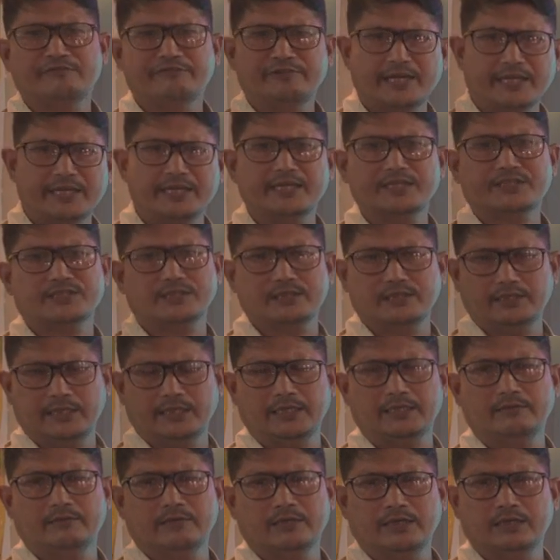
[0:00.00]
variation
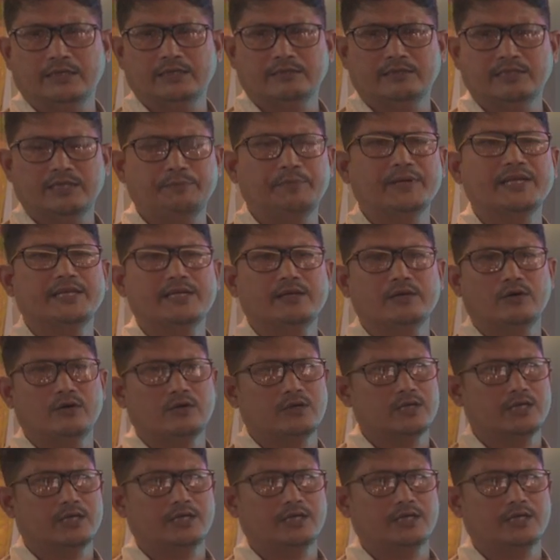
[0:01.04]
in depending on